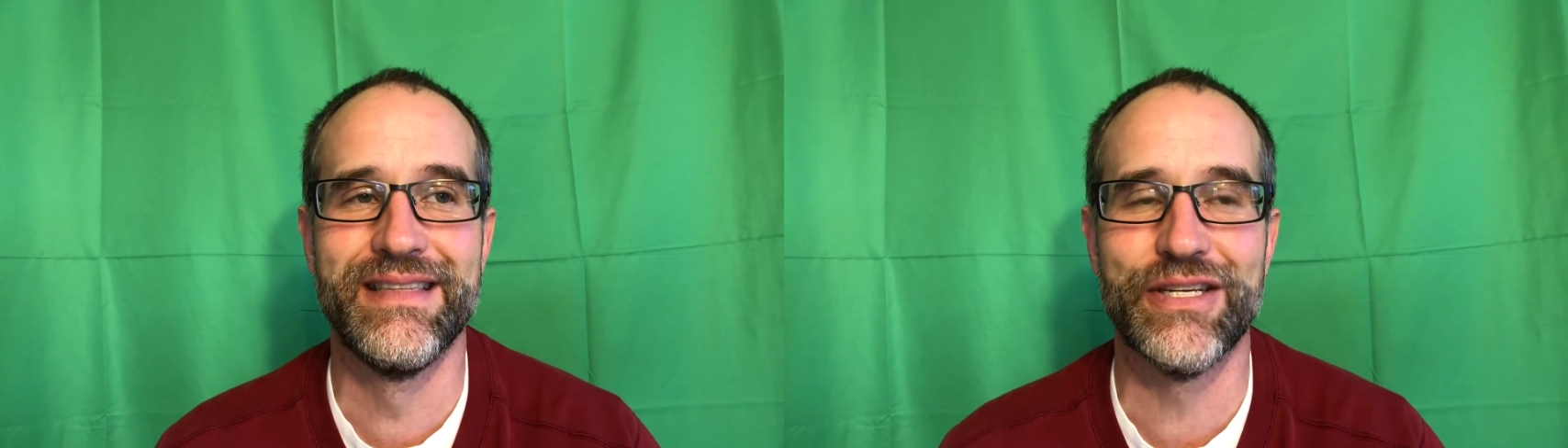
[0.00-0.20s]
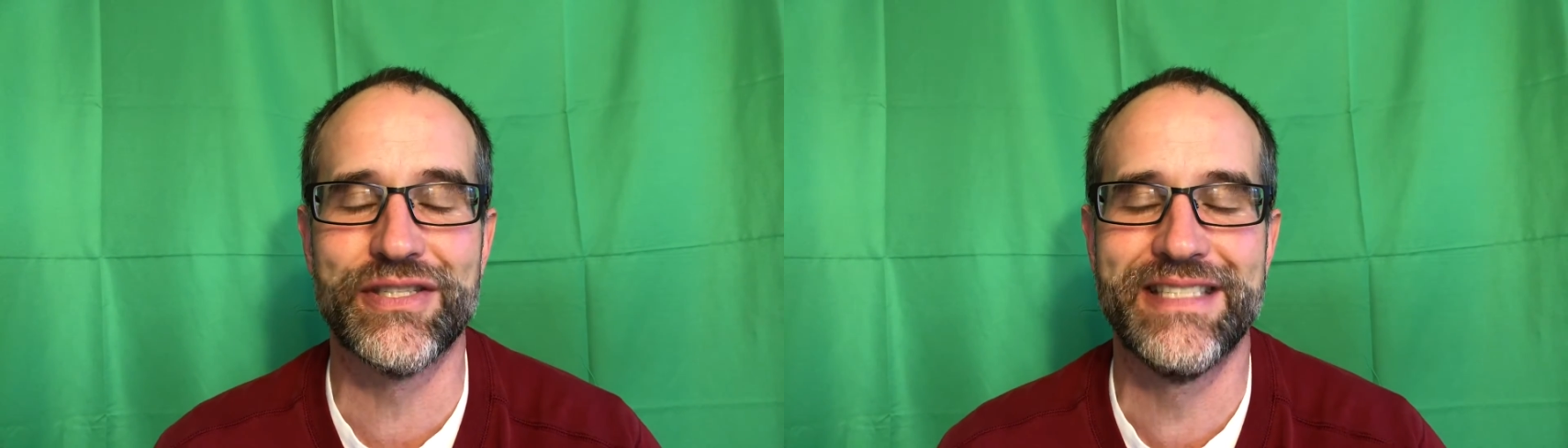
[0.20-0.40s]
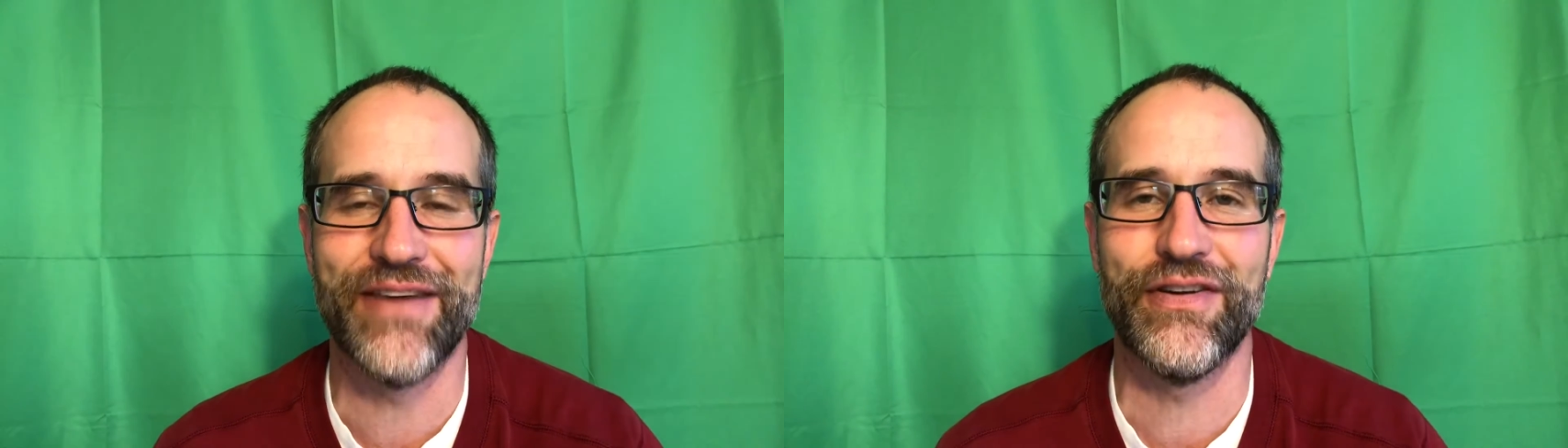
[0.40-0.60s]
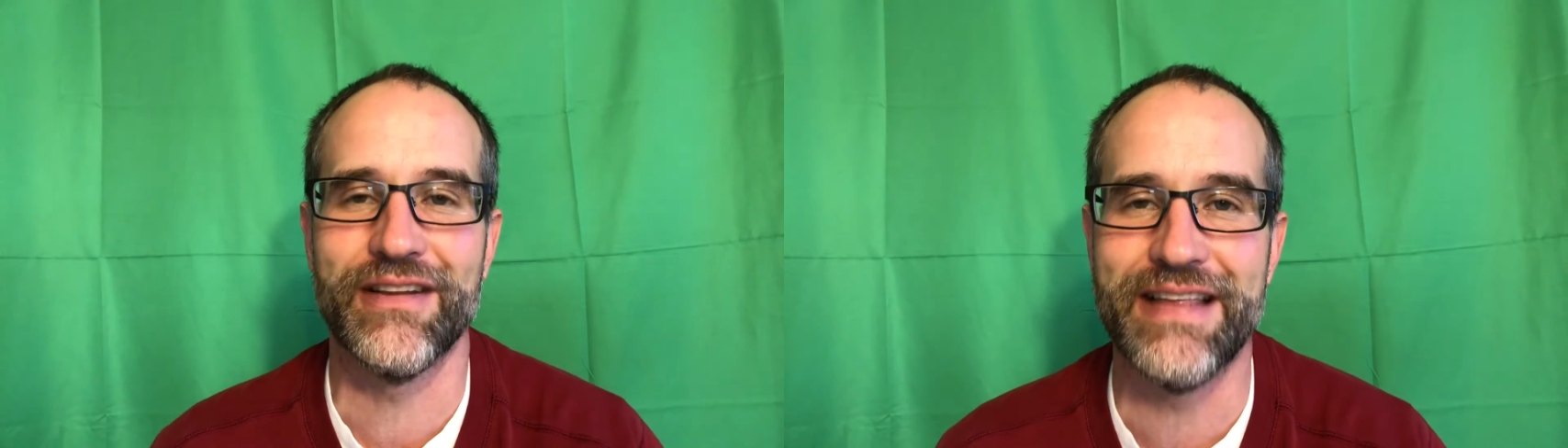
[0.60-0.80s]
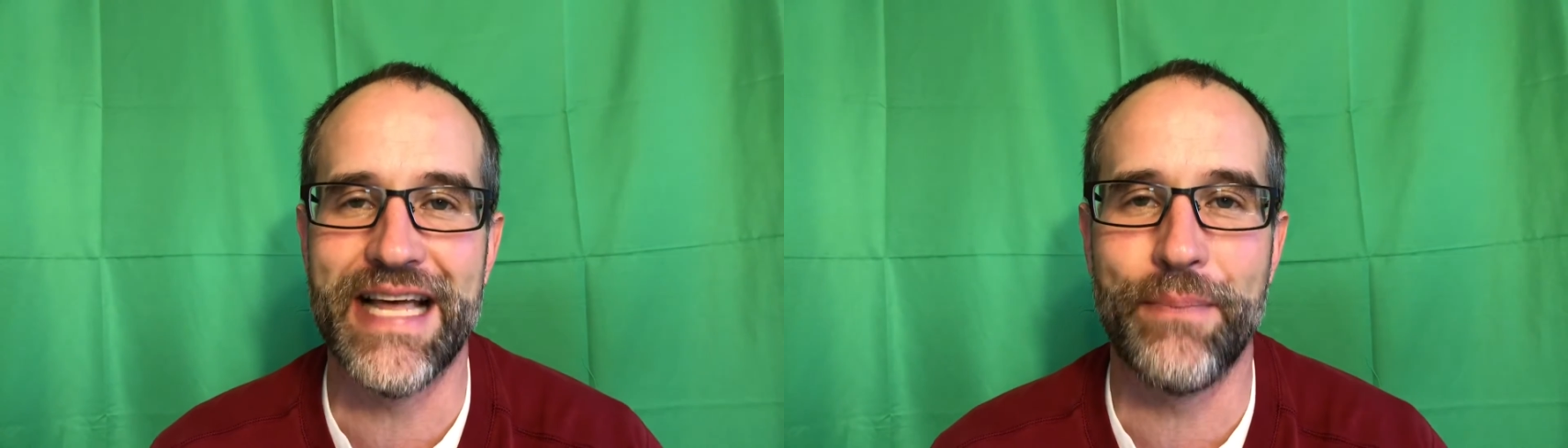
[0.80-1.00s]
there's
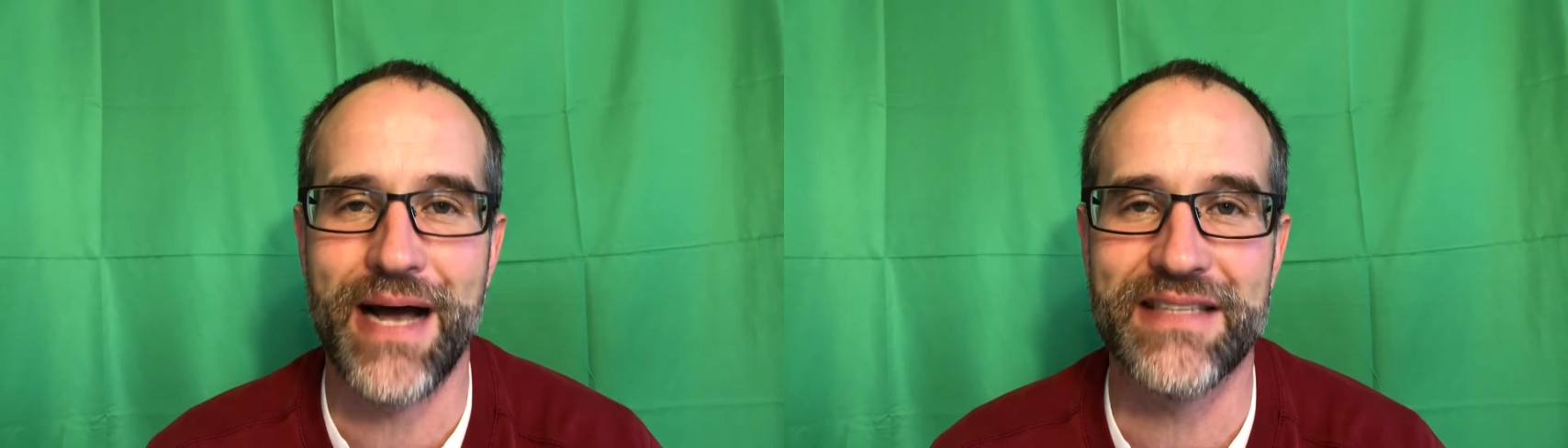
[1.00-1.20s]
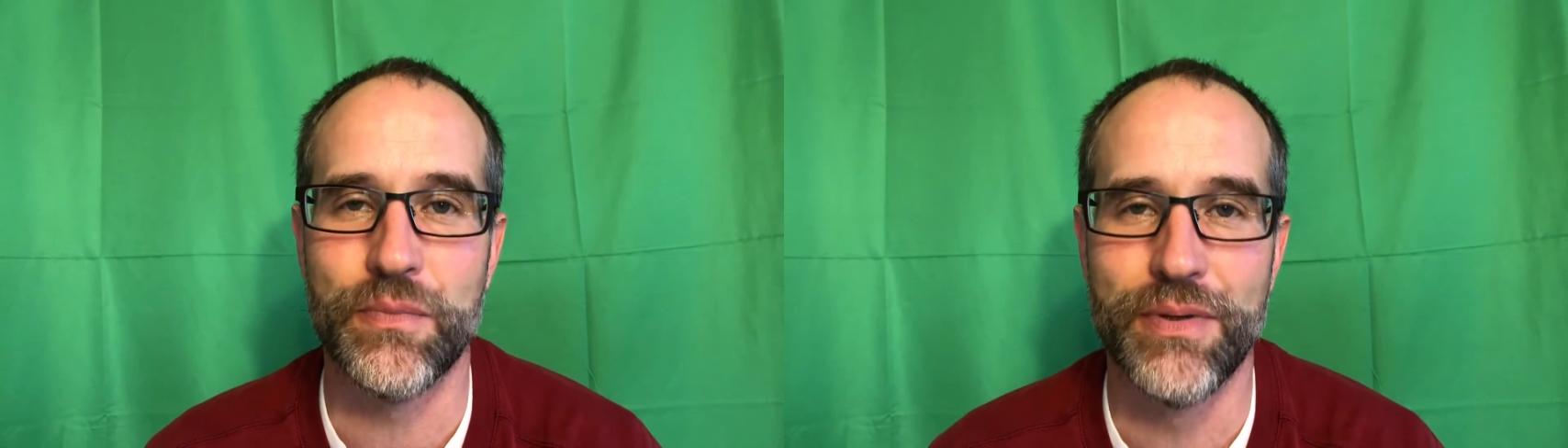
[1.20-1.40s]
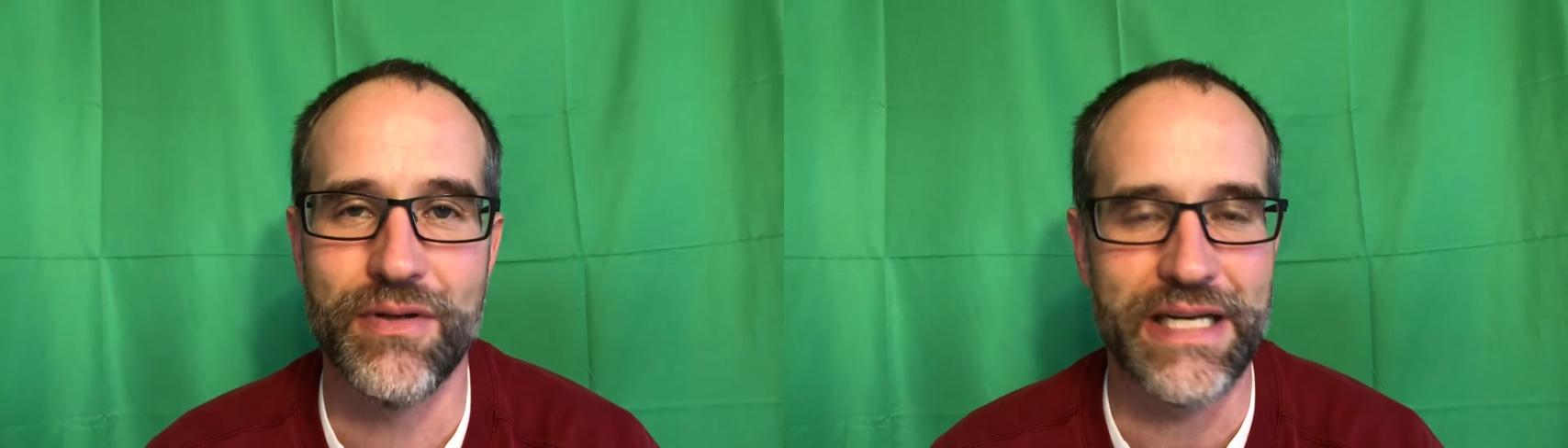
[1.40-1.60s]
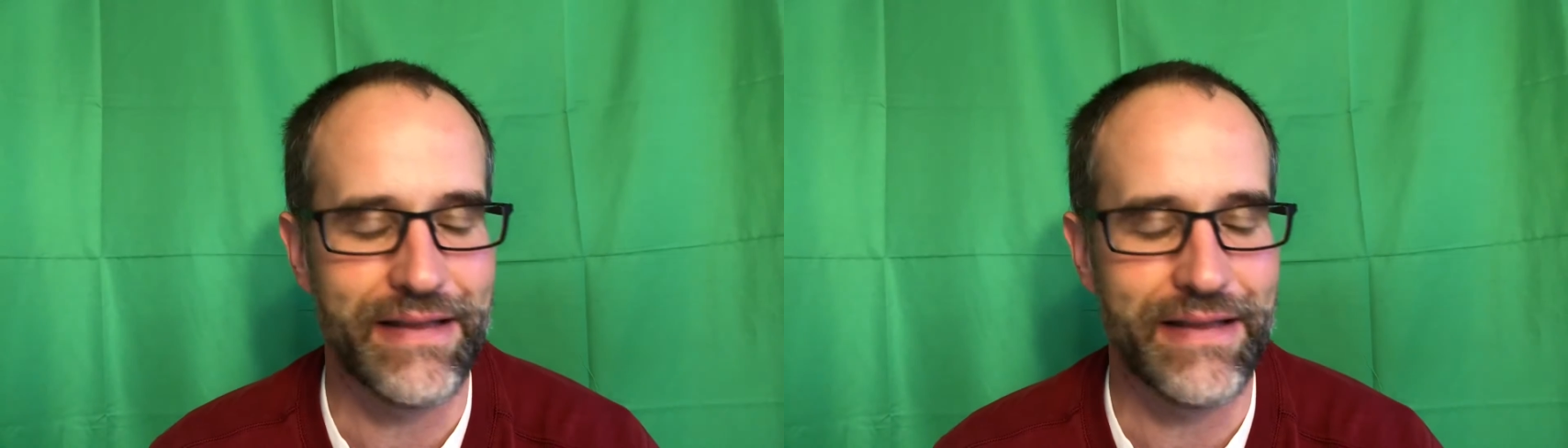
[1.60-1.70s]
definitely that possibility,